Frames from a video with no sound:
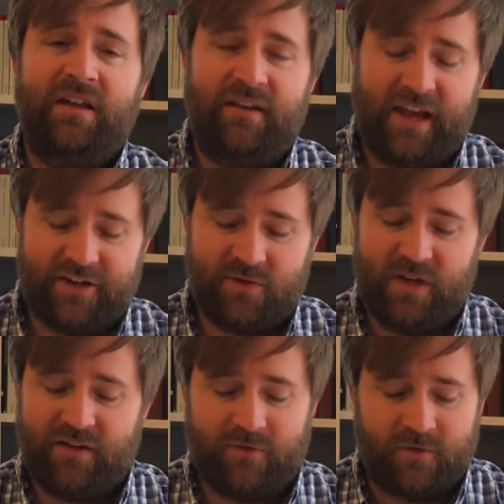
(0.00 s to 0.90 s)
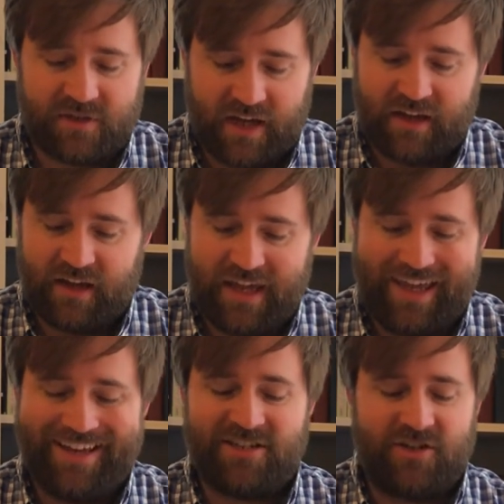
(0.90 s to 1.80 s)
next week for 2
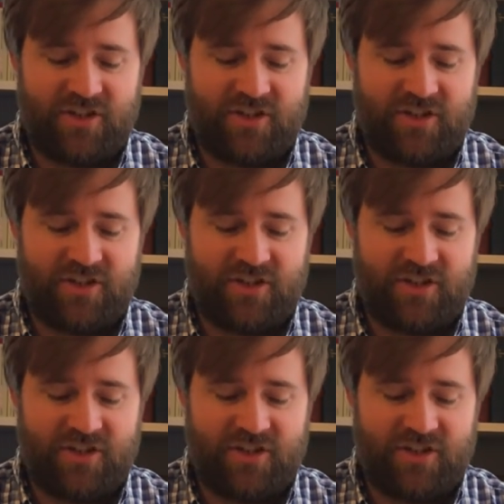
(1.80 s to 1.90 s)
Kings